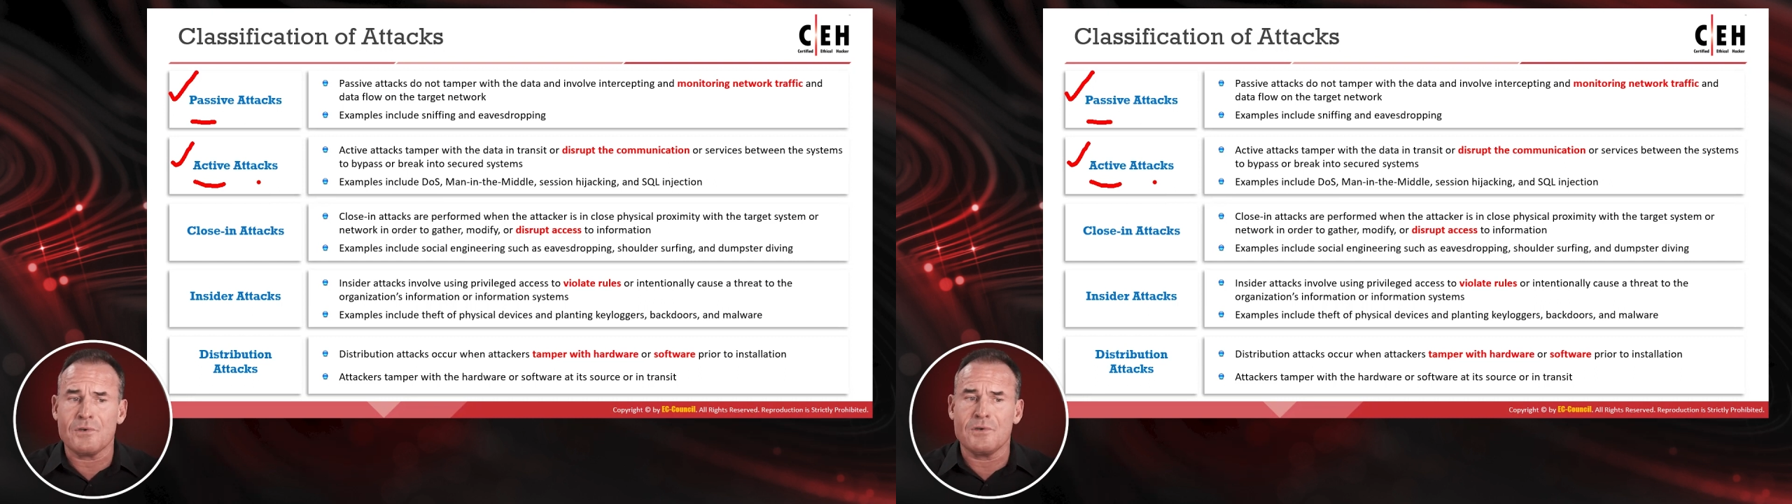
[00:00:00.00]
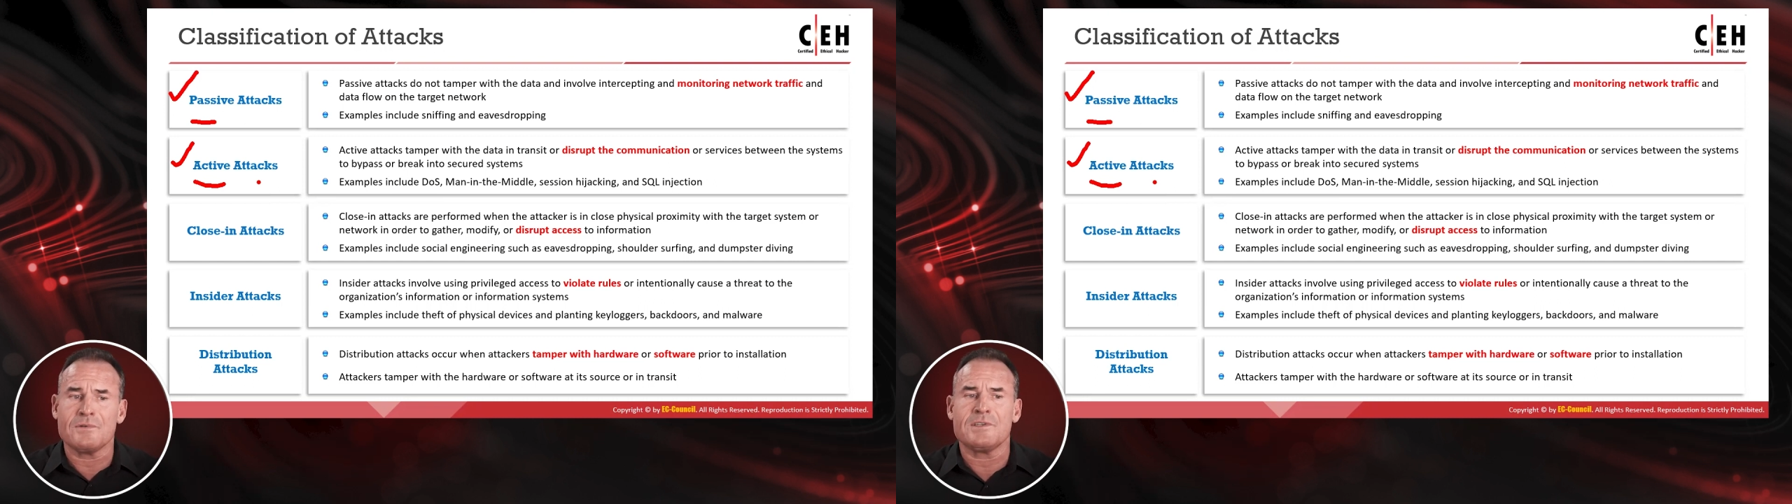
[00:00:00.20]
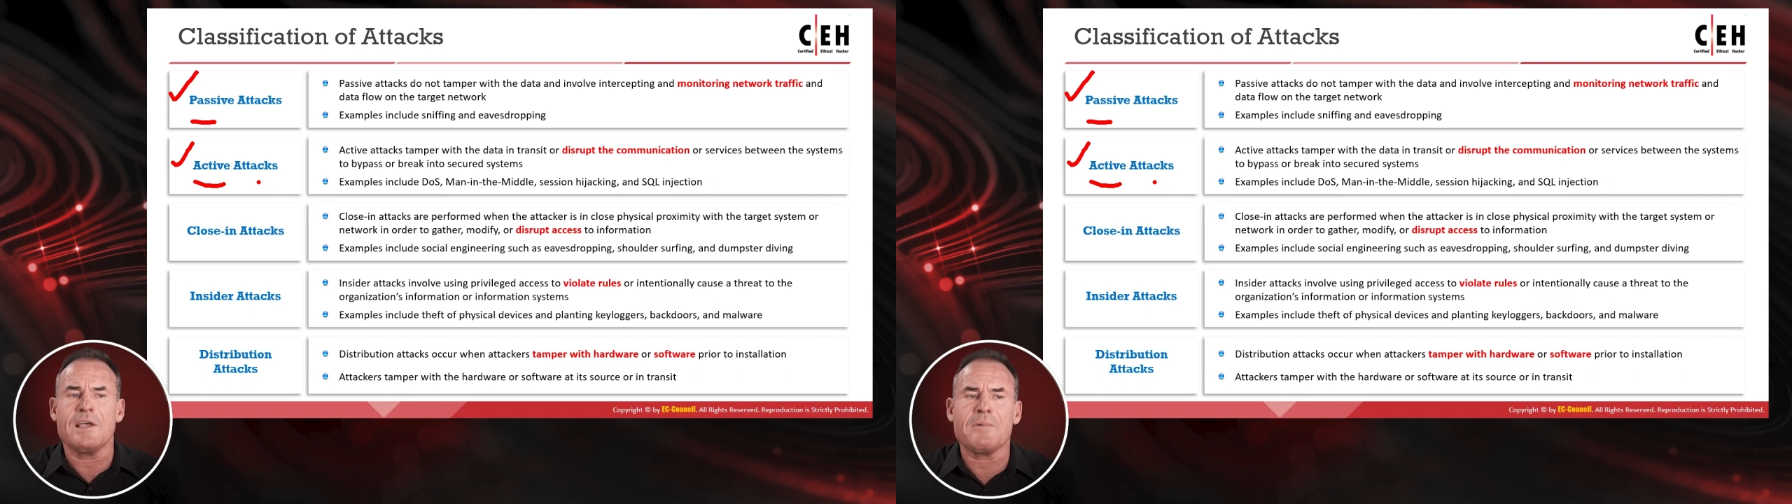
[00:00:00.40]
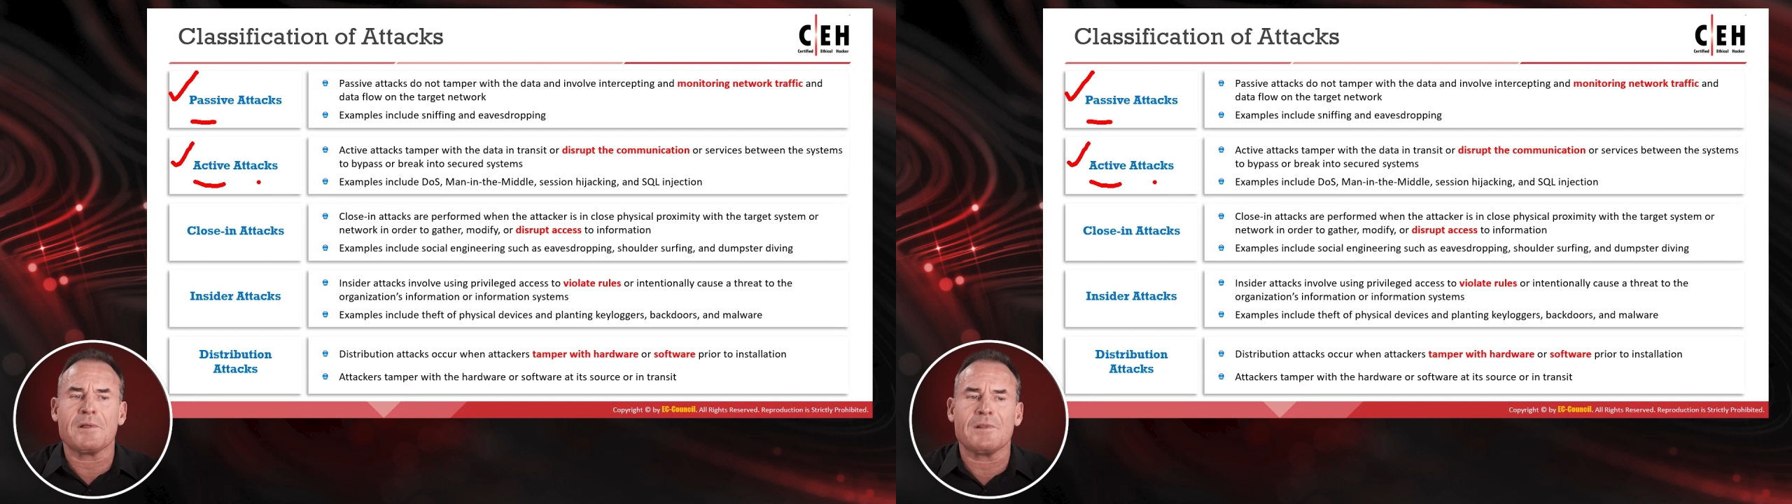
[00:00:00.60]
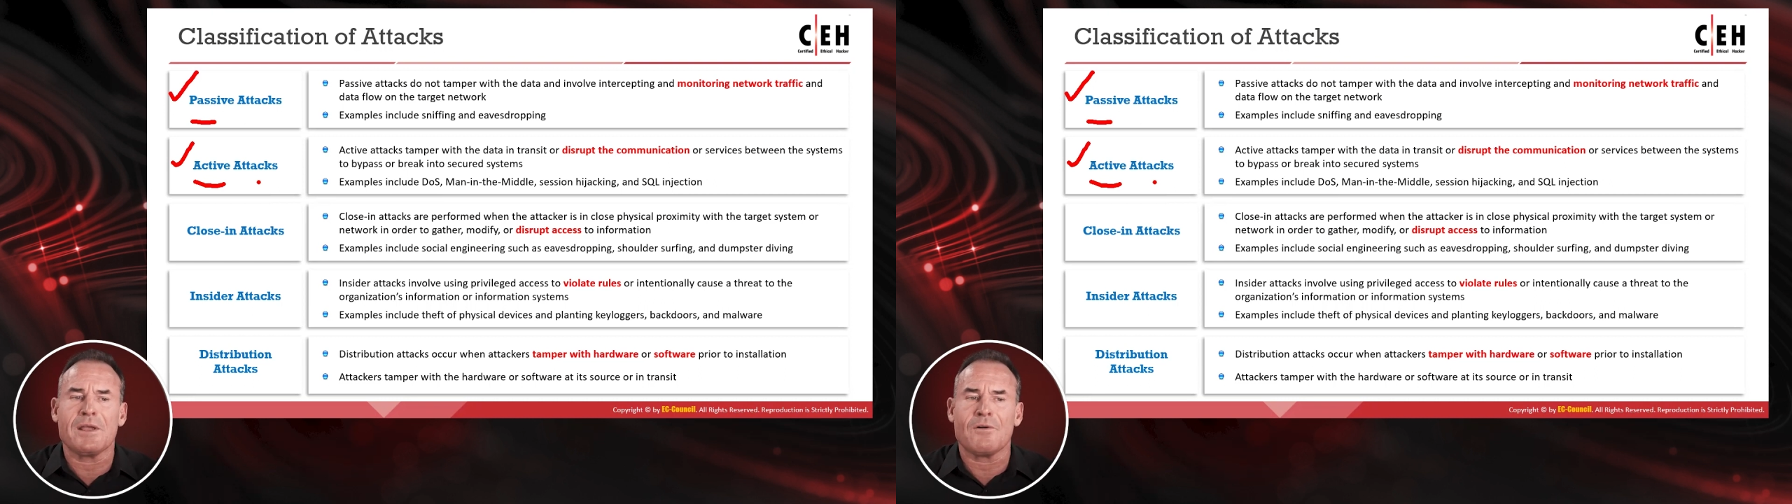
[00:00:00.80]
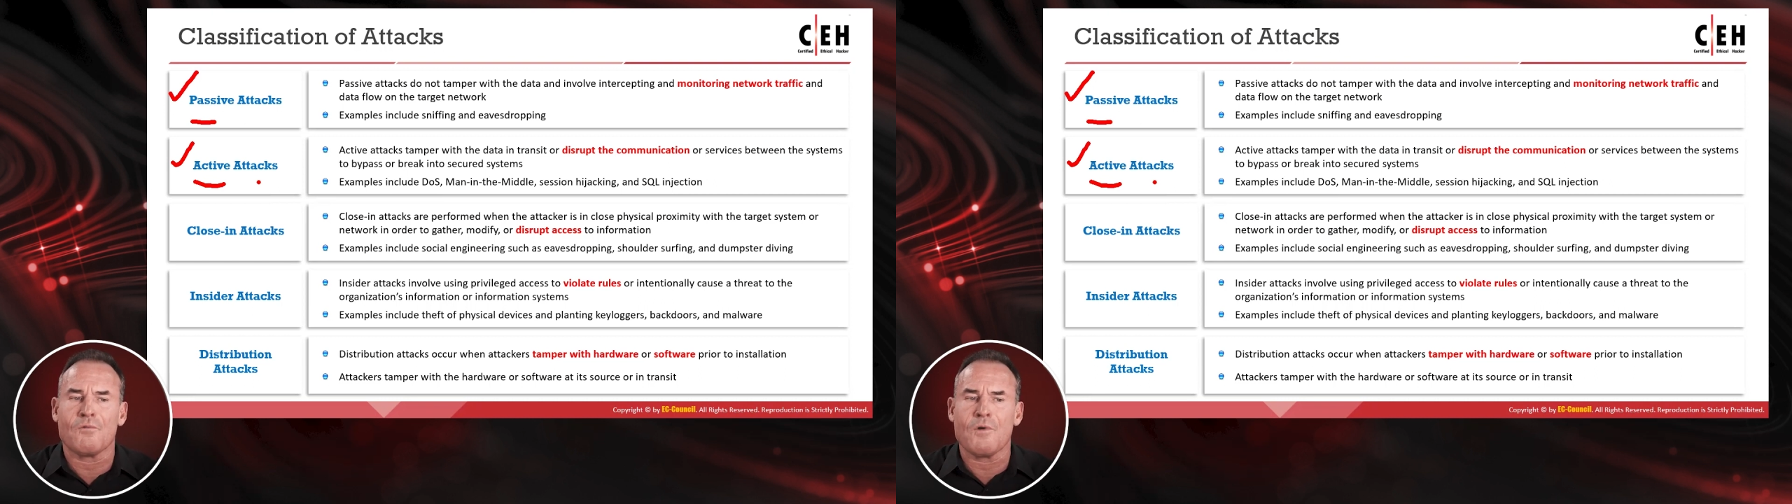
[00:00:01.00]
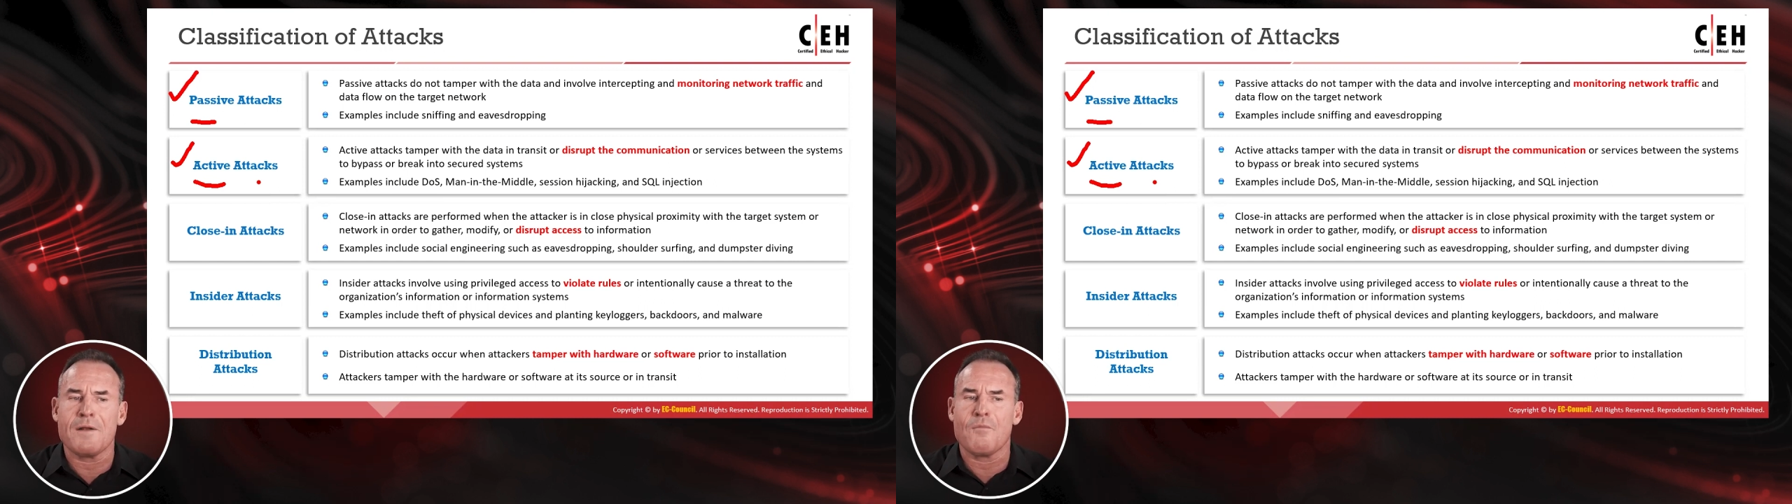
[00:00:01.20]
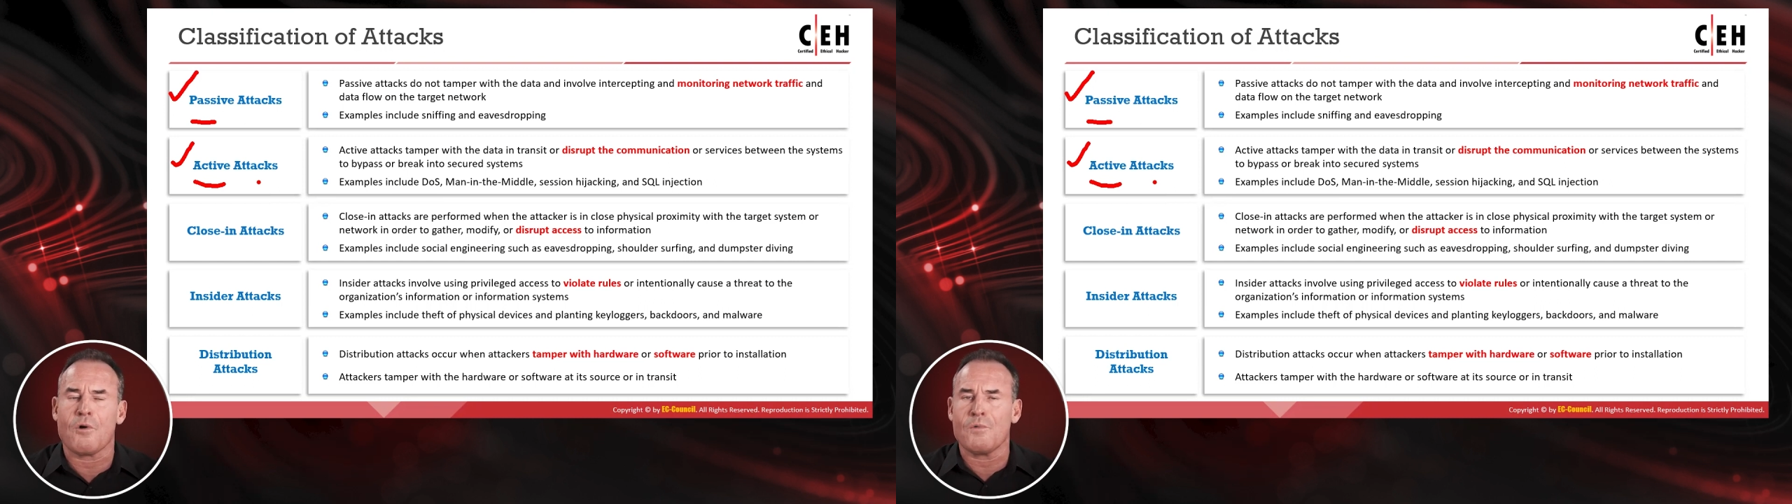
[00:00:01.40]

you typically run more